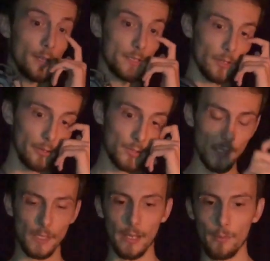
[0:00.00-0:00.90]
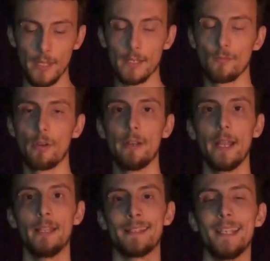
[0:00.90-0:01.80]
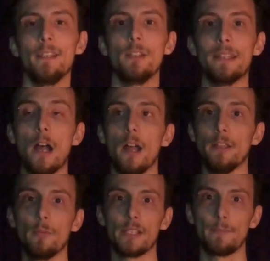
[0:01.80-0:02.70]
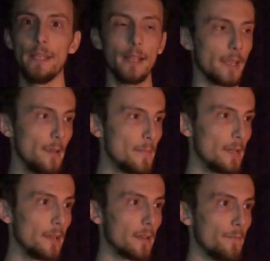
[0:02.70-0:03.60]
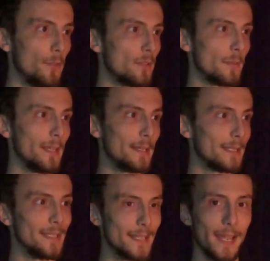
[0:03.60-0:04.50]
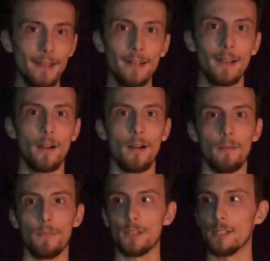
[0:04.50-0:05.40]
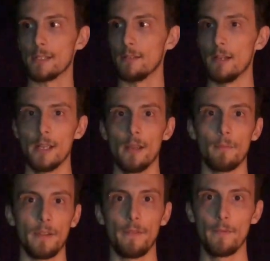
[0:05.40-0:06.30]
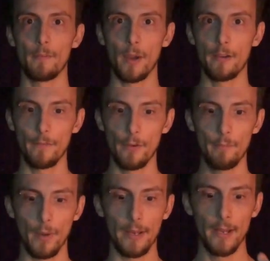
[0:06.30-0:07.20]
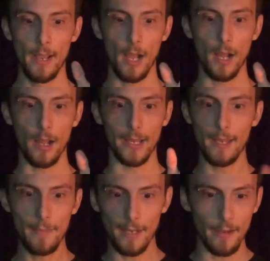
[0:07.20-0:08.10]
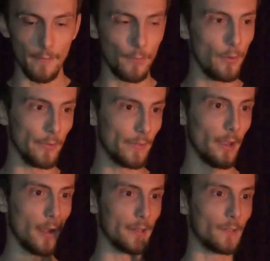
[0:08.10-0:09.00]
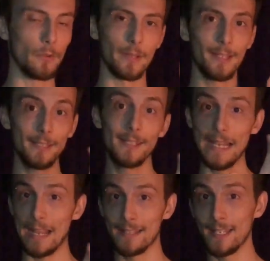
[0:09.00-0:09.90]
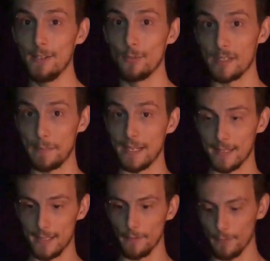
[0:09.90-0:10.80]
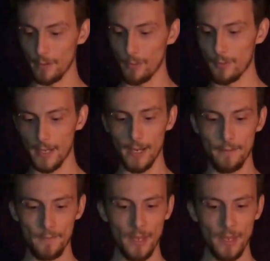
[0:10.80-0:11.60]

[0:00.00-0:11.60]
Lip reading: So just like with this Rode NT USB, I keep getting it confused with the NT10, which isn't my favorite microphone, but I keep getting it confused. So this is the NT USB, it's different, okay?